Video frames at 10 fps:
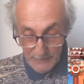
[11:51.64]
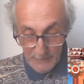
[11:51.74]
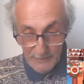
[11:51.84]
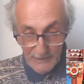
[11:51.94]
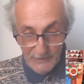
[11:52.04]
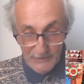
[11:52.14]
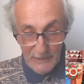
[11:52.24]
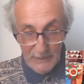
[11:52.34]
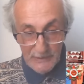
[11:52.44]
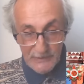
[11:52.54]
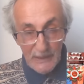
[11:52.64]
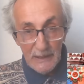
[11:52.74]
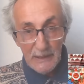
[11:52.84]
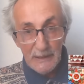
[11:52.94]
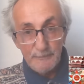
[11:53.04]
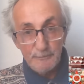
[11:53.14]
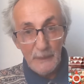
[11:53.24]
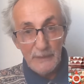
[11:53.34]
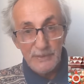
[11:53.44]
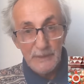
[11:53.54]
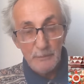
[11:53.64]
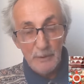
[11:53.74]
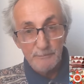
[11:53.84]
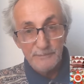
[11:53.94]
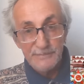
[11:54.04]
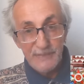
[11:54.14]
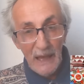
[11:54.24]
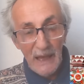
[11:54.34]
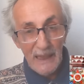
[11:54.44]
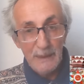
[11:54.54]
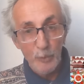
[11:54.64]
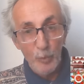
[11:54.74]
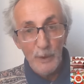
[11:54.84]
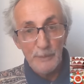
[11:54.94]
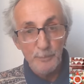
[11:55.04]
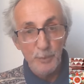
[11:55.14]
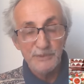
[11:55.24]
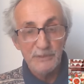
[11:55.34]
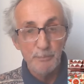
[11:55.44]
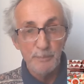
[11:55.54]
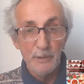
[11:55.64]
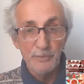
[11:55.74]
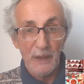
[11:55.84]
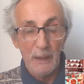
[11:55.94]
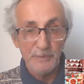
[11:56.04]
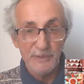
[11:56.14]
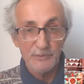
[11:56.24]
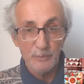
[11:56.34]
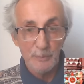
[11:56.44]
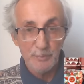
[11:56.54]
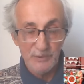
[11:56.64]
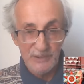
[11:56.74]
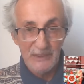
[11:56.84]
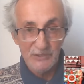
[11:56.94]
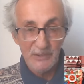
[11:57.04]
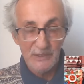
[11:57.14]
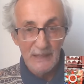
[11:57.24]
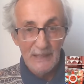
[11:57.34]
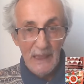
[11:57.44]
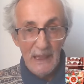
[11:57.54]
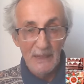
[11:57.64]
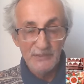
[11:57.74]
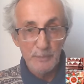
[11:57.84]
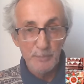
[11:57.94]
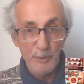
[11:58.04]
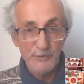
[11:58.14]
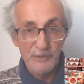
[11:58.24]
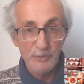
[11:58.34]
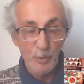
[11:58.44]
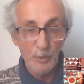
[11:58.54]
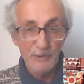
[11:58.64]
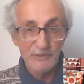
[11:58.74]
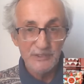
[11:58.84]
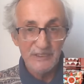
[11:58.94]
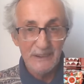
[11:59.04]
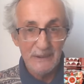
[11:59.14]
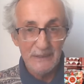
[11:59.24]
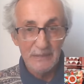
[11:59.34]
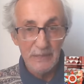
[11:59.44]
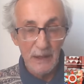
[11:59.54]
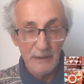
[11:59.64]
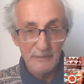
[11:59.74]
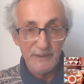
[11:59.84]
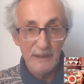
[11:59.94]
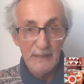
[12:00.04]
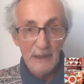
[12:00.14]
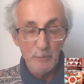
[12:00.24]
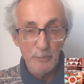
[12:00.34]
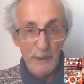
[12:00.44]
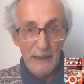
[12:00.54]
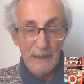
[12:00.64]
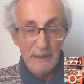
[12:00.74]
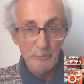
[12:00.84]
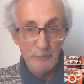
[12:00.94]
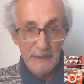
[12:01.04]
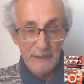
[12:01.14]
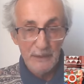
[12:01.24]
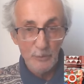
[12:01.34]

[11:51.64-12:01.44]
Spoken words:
This is the time when Putin built up his reputation as a person who is dearly loved by many